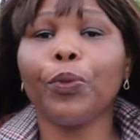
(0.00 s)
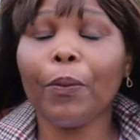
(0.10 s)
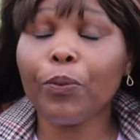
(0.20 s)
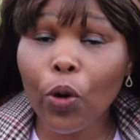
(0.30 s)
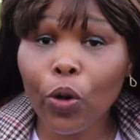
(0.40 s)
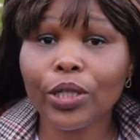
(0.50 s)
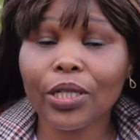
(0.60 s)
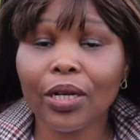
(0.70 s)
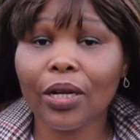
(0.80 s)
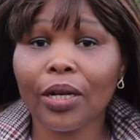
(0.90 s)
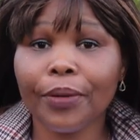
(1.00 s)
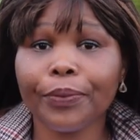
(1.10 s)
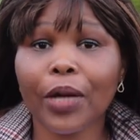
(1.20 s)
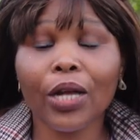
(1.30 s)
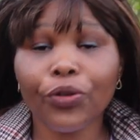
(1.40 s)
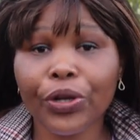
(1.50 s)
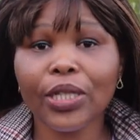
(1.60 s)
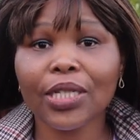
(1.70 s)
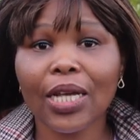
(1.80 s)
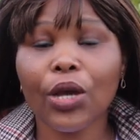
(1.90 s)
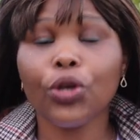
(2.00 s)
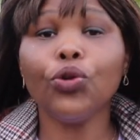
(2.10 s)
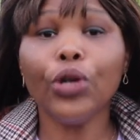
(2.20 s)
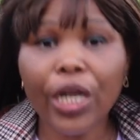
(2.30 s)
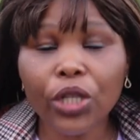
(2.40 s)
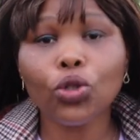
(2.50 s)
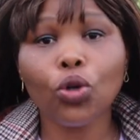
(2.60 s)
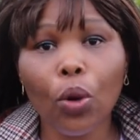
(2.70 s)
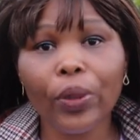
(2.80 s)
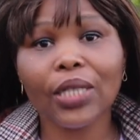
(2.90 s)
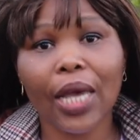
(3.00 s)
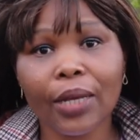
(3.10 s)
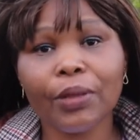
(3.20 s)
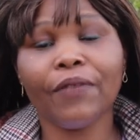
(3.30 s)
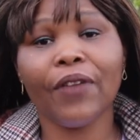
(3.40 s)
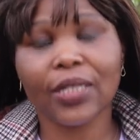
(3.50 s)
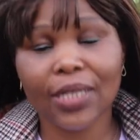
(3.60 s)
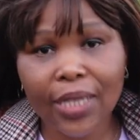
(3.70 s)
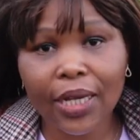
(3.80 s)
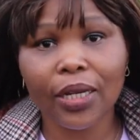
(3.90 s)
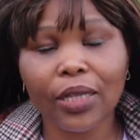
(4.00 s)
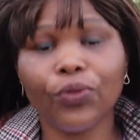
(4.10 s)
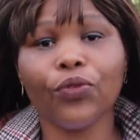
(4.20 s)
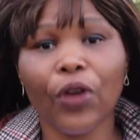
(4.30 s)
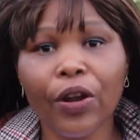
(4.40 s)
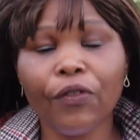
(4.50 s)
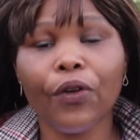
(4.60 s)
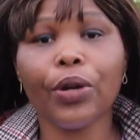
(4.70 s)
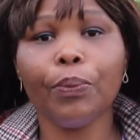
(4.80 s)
abroad countries, you need to go and take the vaccine. It's very, very